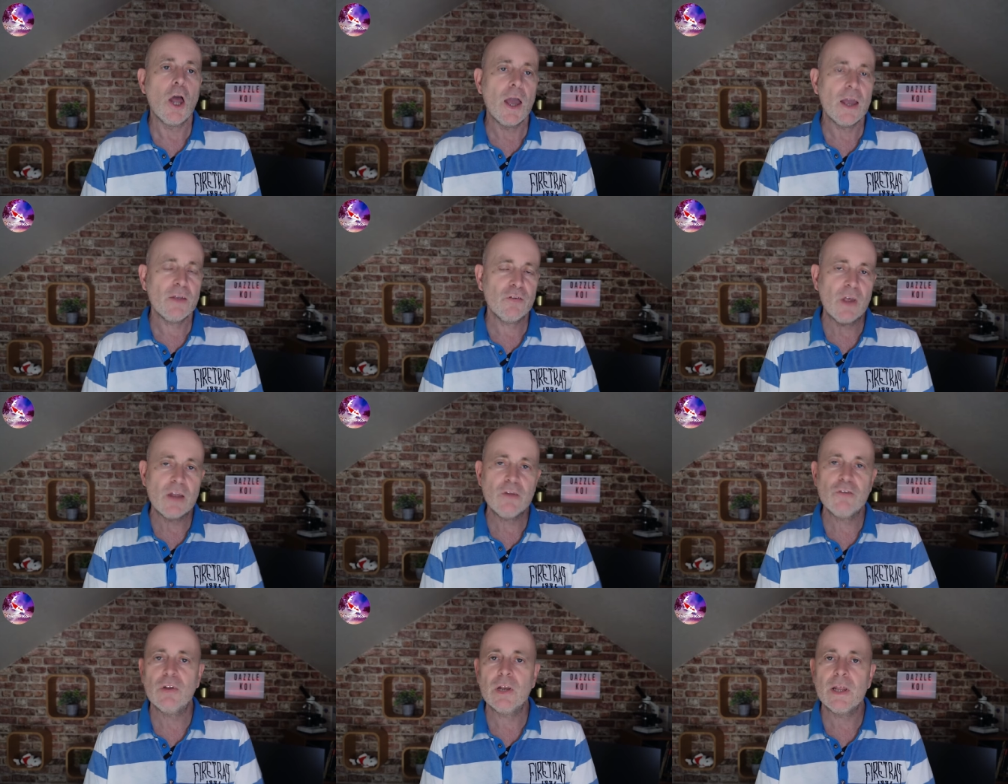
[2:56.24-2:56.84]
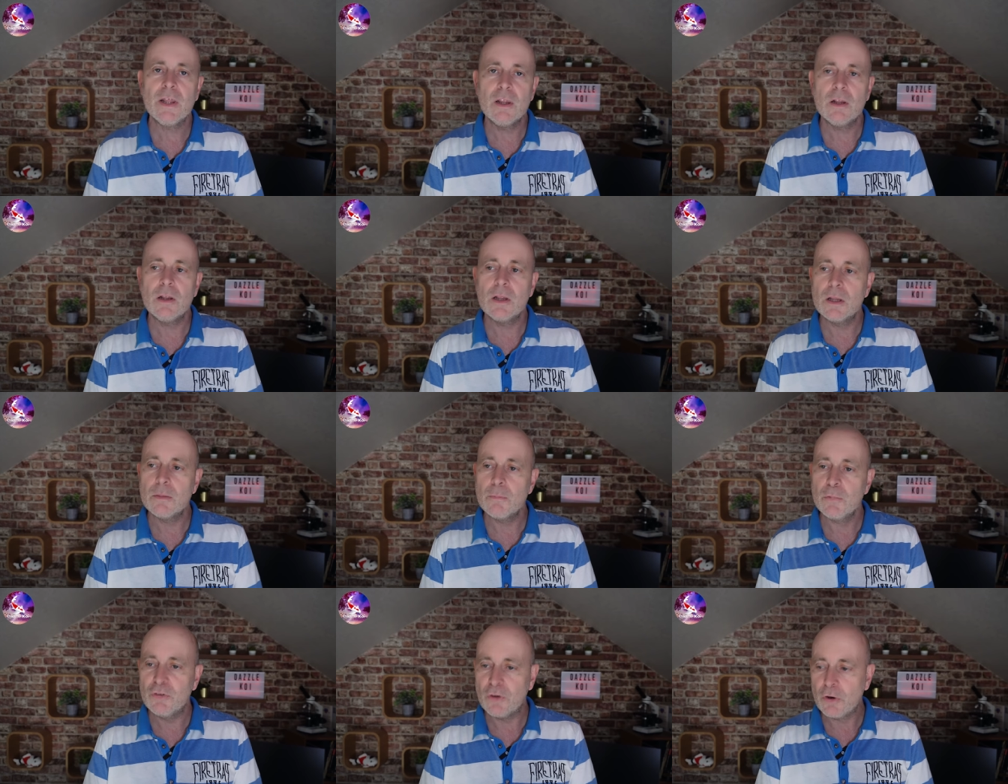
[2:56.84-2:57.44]
Essentially,
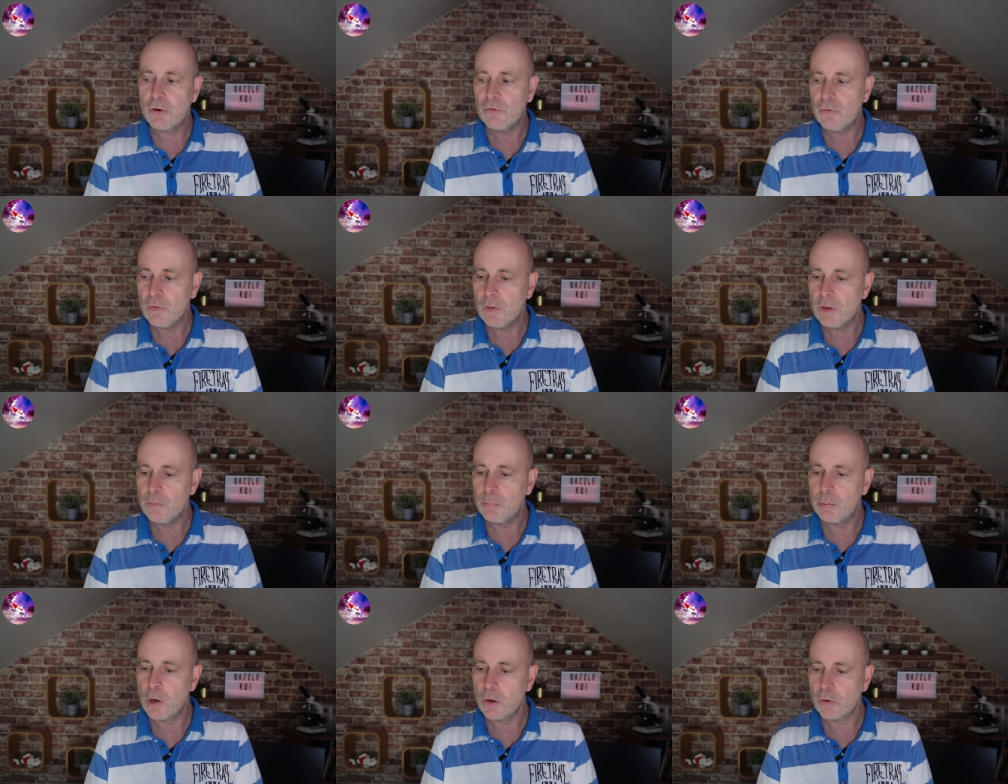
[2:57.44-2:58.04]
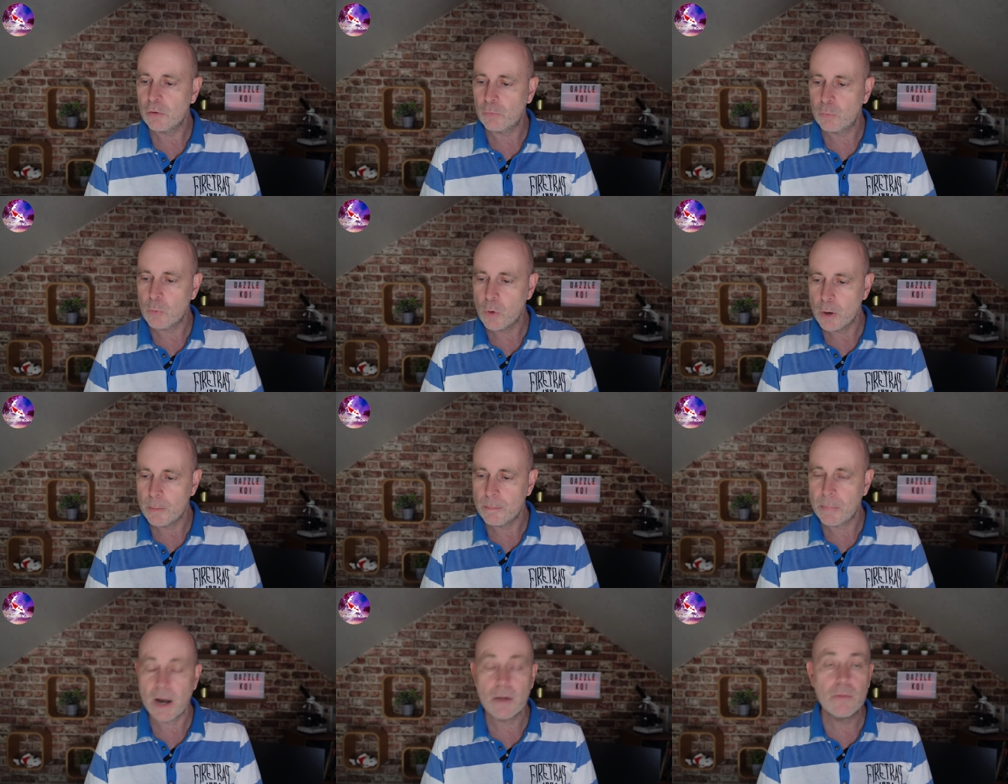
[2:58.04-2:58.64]
the majority of these products
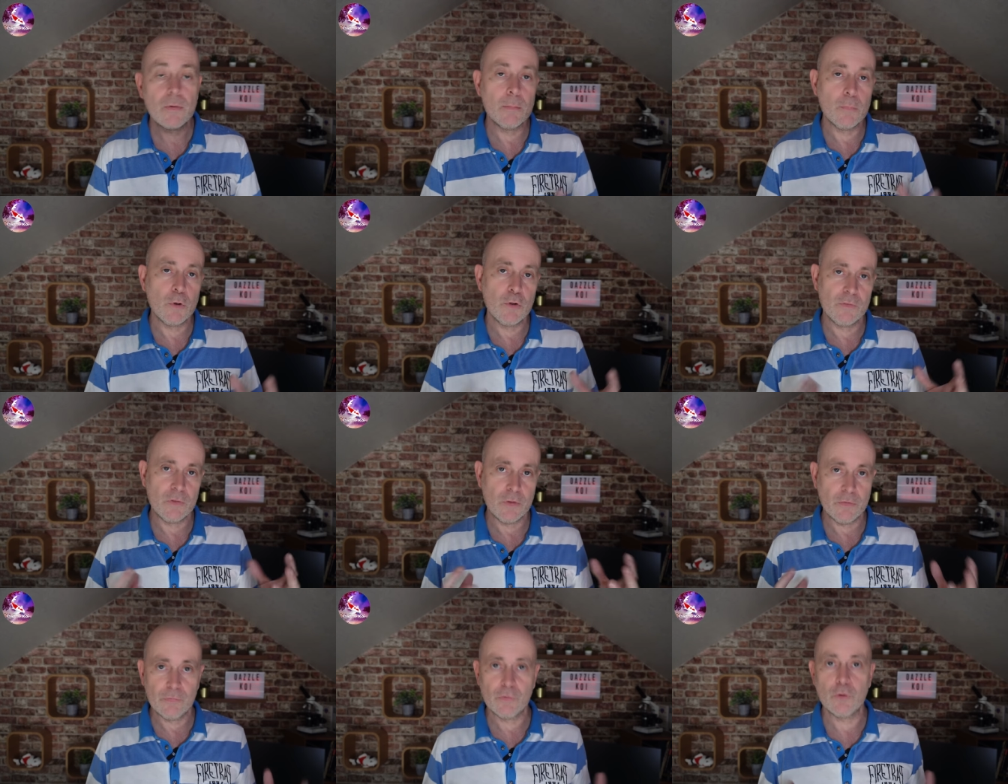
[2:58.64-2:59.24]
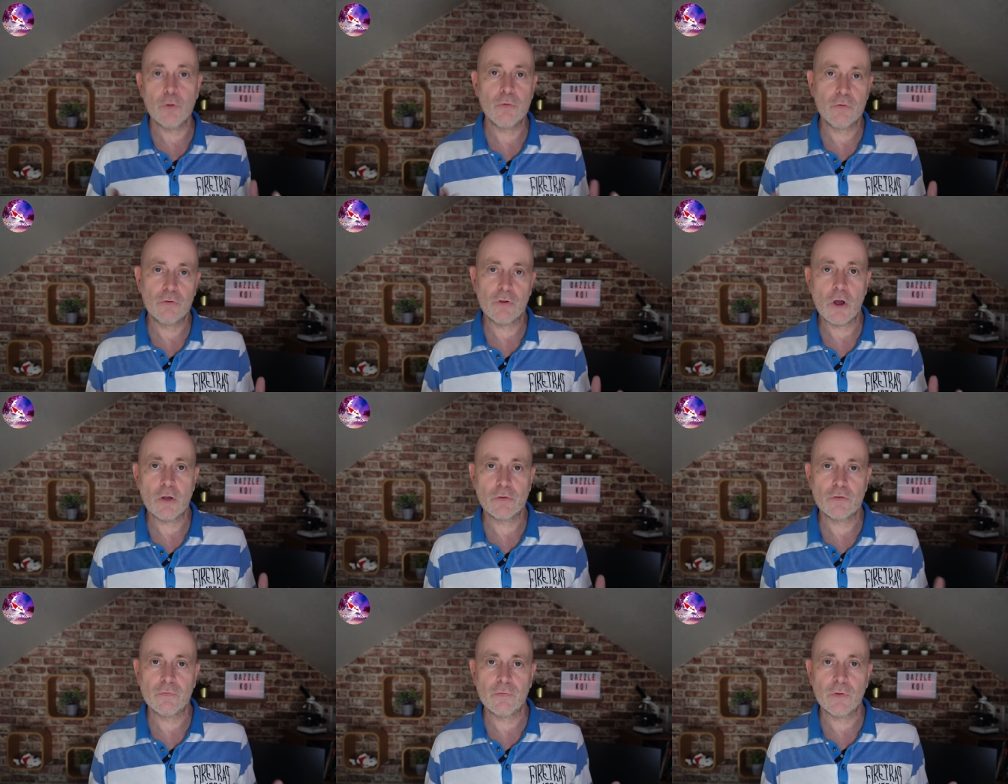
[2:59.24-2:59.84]
work by removing the food
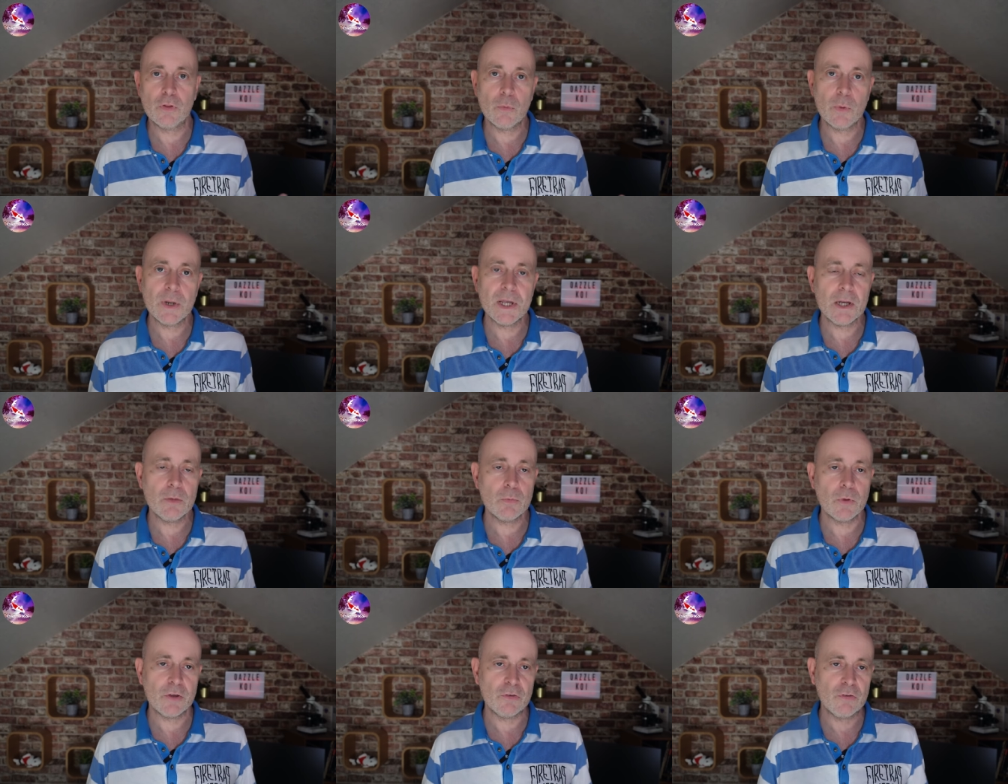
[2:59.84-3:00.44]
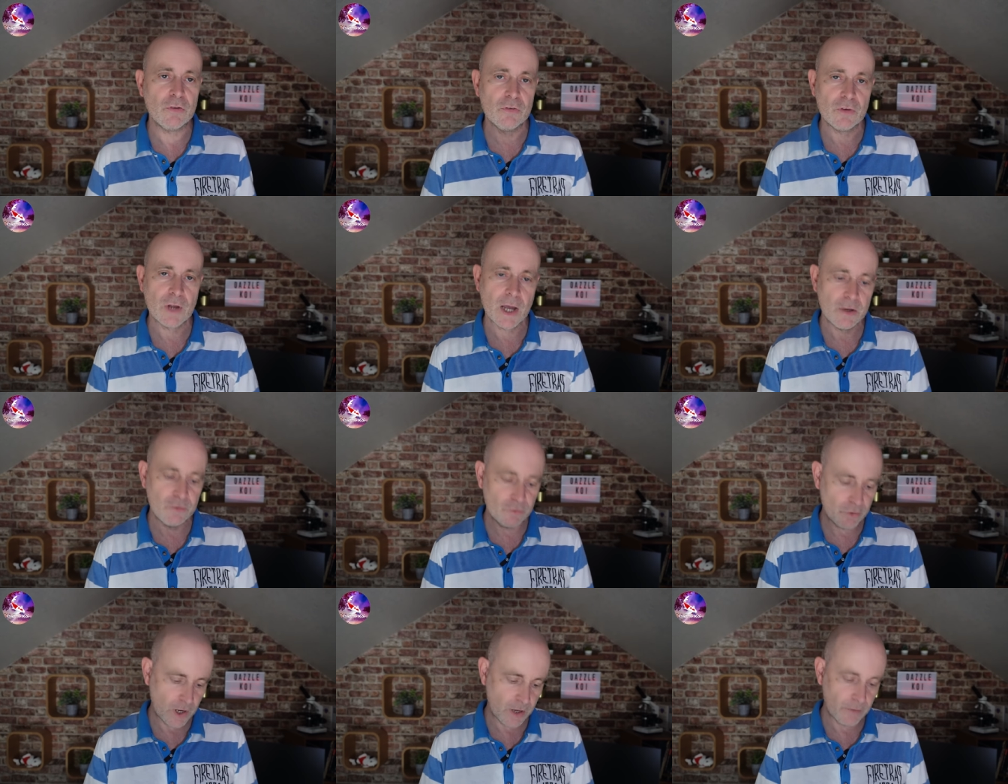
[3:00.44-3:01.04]
source for the weed, which is
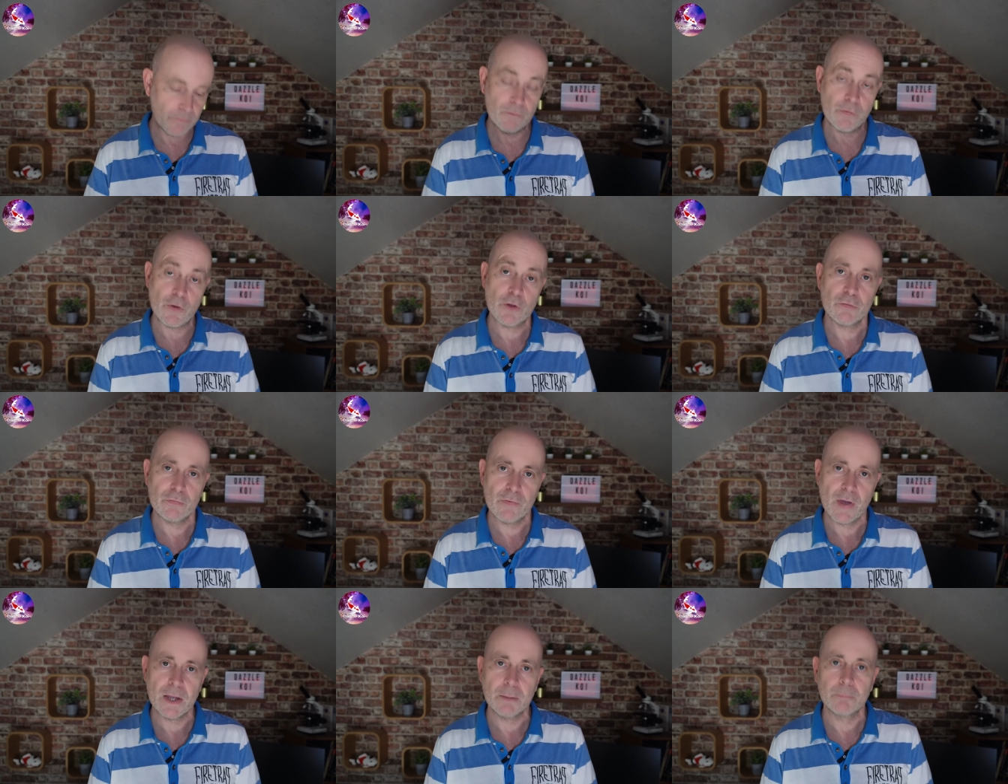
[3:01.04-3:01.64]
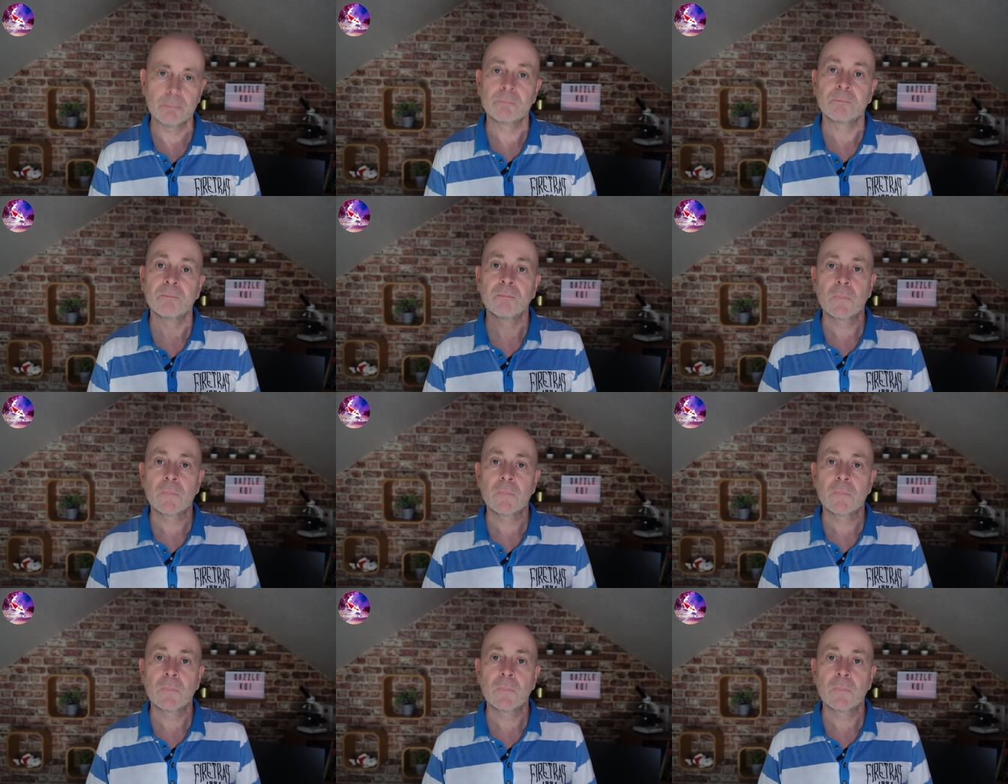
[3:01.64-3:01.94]
nitrate and phosphate.